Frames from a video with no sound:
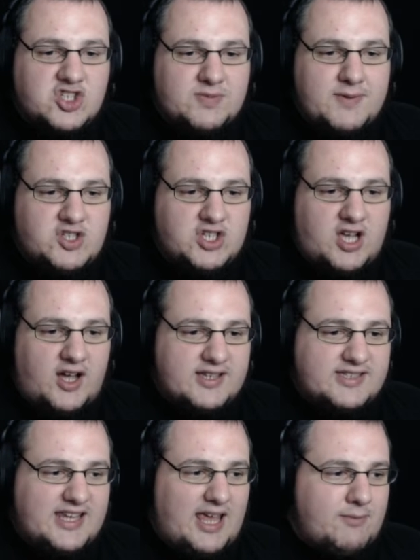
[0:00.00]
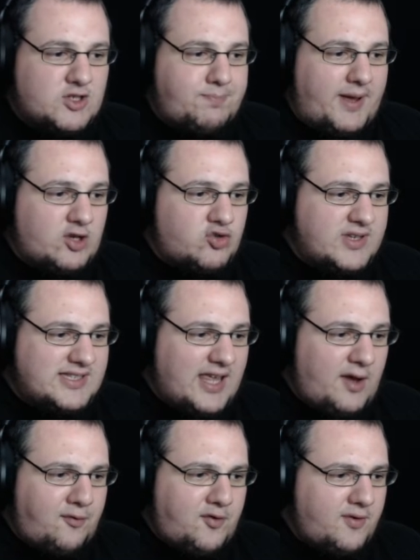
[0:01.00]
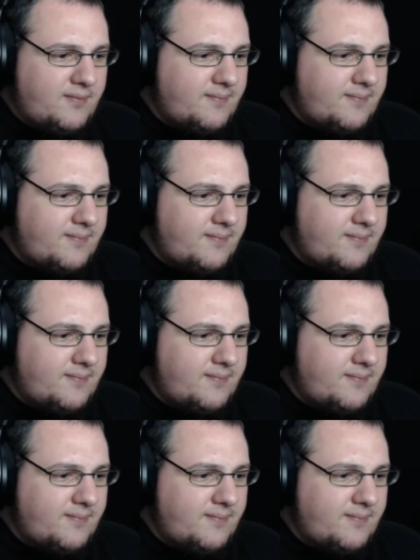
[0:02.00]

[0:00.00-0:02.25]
it just means you can't see how much battery is left.